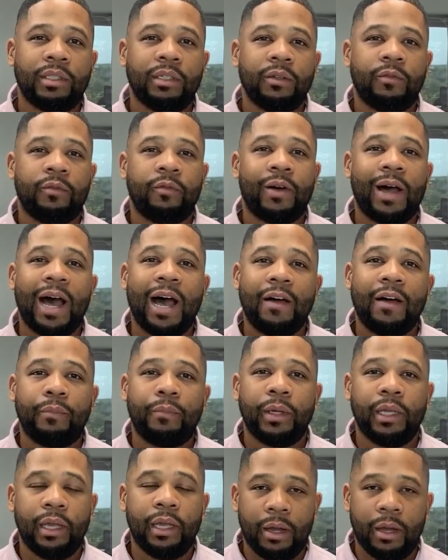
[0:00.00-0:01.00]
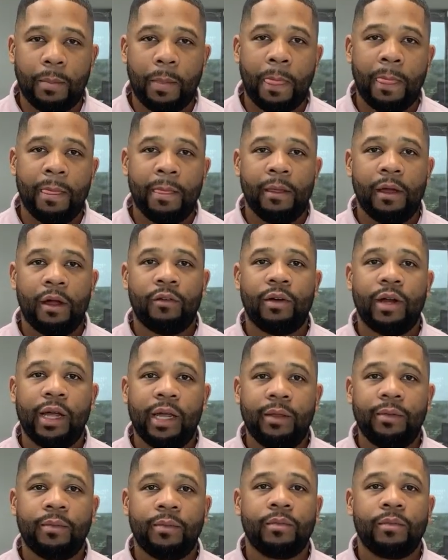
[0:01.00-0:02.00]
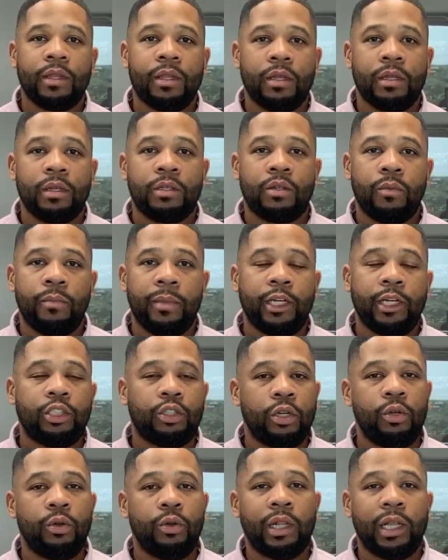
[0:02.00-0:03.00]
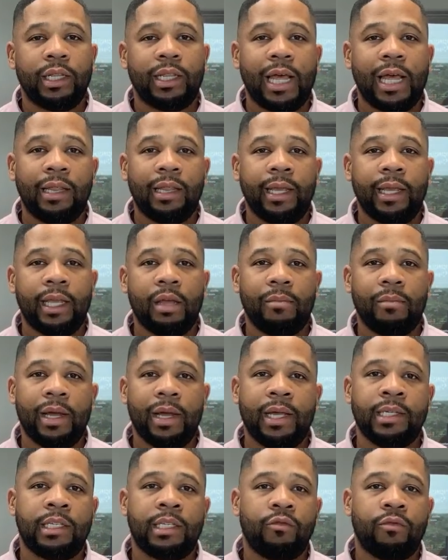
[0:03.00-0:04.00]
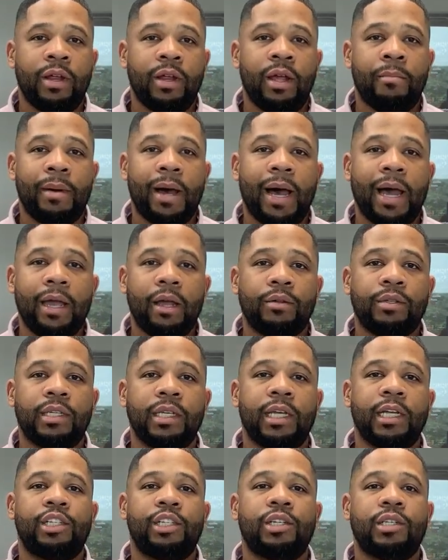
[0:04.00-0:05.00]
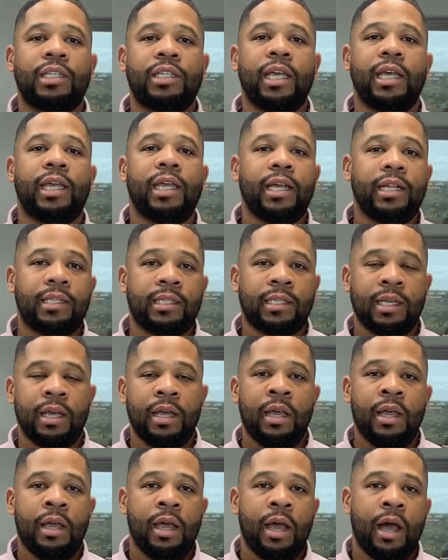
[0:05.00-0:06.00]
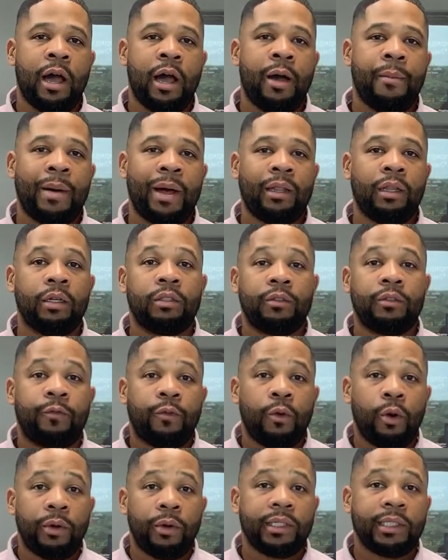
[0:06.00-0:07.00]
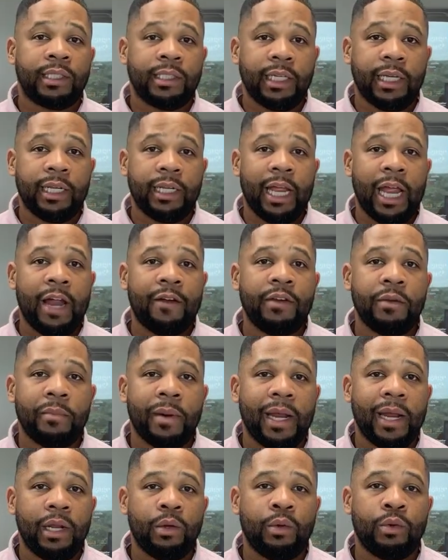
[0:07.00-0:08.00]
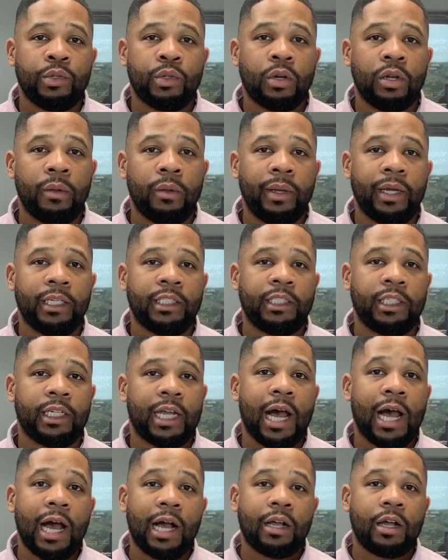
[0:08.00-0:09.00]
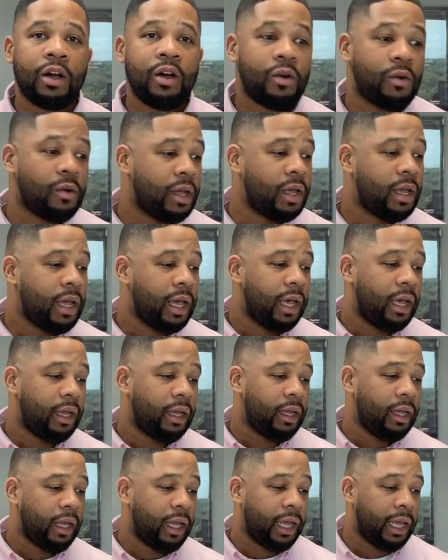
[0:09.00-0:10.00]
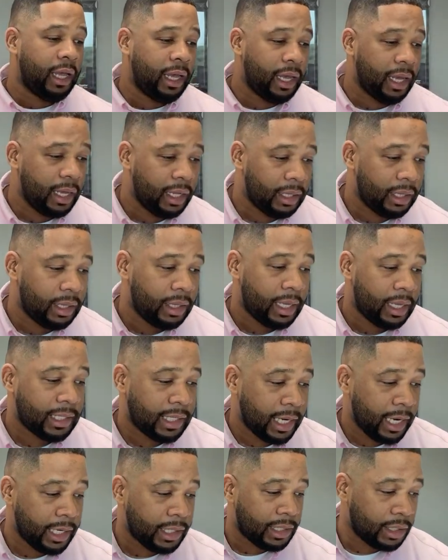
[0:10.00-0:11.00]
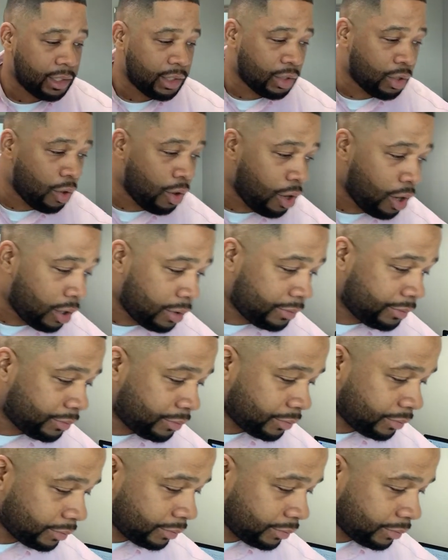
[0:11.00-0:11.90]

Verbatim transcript: to 5 p.m. All right. So make sure you click that link in my Instagram bio to get your tickets. Um, I look forward to seeing everybody who's going to be in Chicago, and let's answer this call.